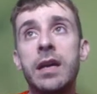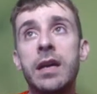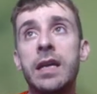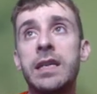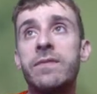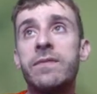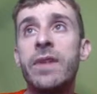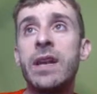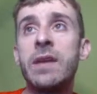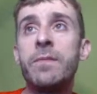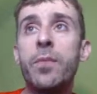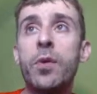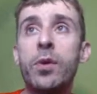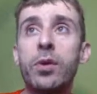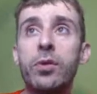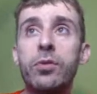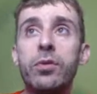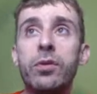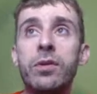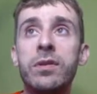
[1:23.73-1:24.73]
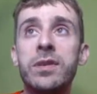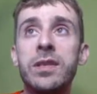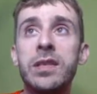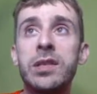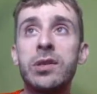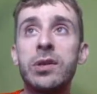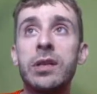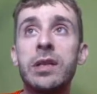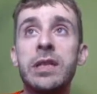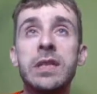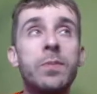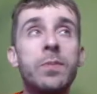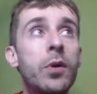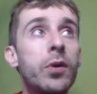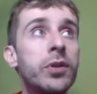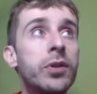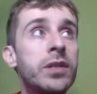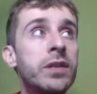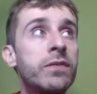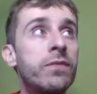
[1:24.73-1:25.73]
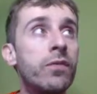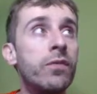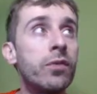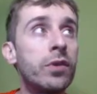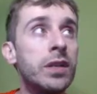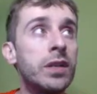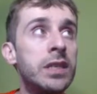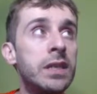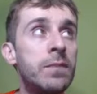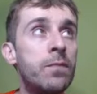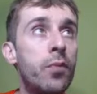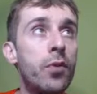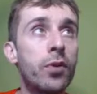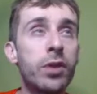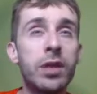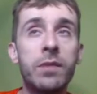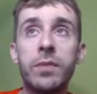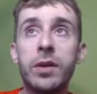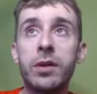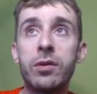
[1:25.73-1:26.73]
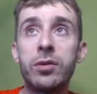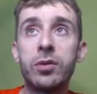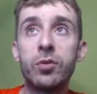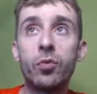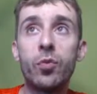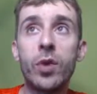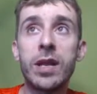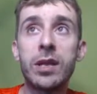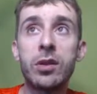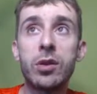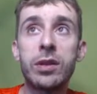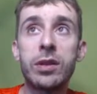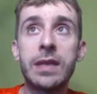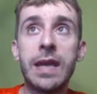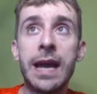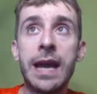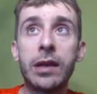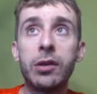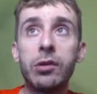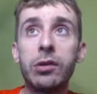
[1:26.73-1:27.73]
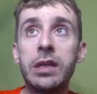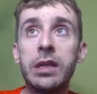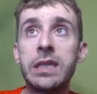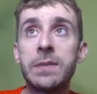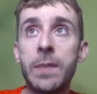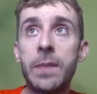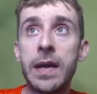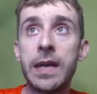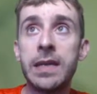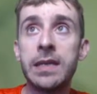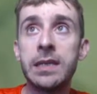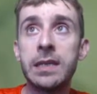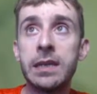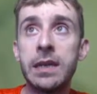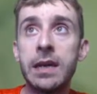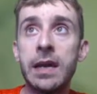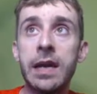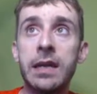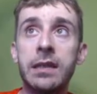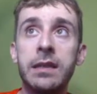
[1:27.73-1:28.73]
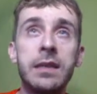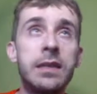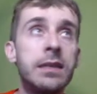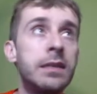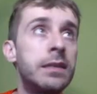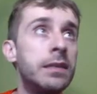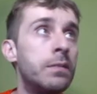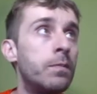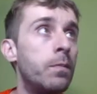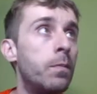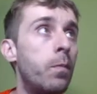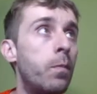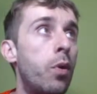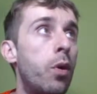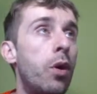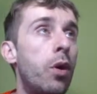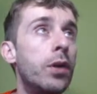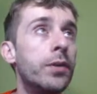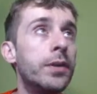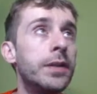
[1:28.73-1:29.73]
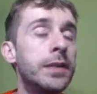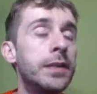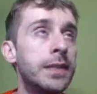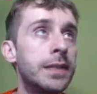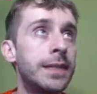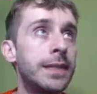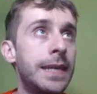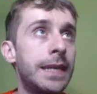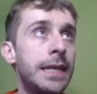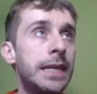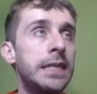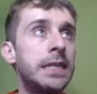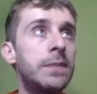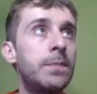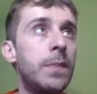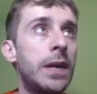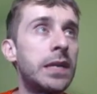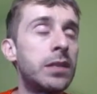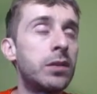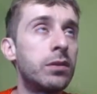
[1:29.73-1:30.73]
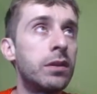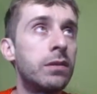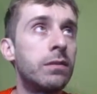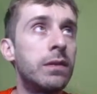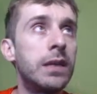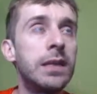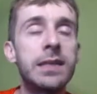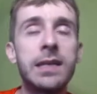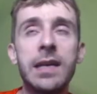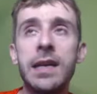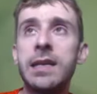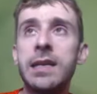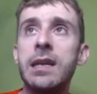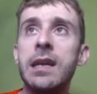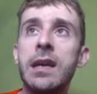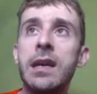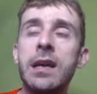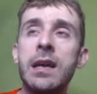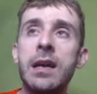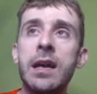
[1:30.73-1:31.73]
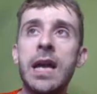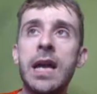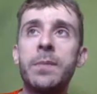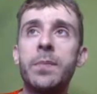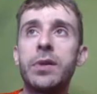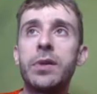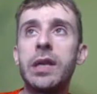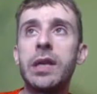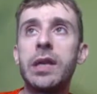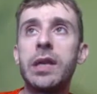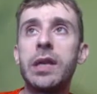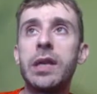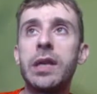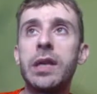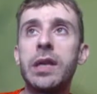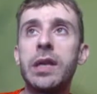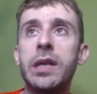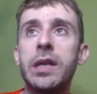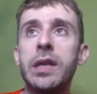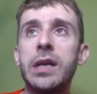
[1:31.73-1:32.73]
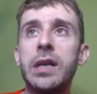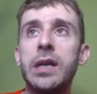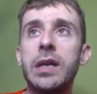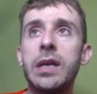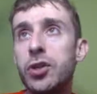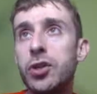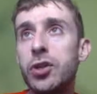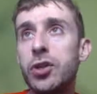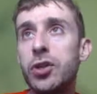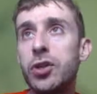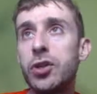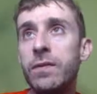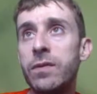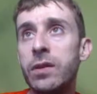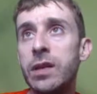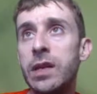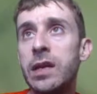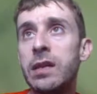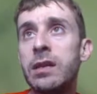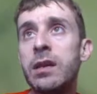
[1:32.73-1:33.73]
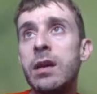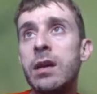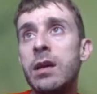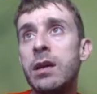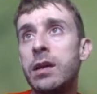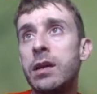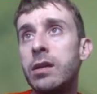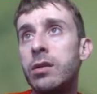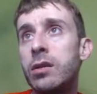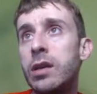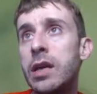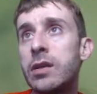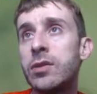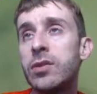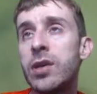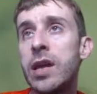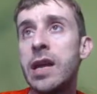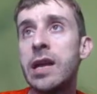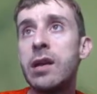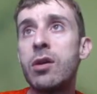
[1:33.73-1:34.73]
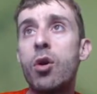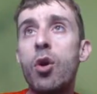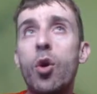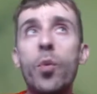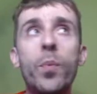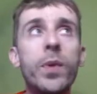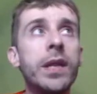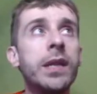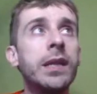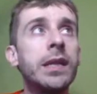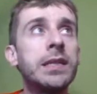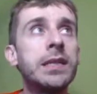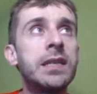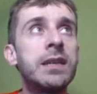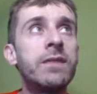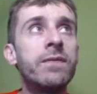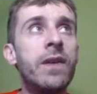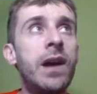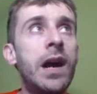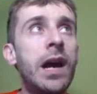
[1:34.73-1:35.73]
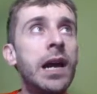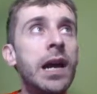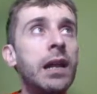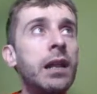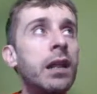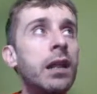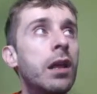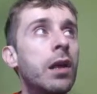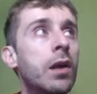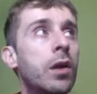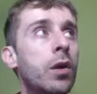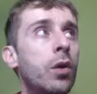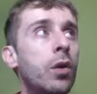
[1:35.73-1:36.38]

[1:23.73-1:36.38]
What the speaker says: It's very important to consider this pawn on c4 is important because when you attack, you need space, and this pawn is taking space on the queen side, and potentially can be pushed if you need. You can take opening the c file,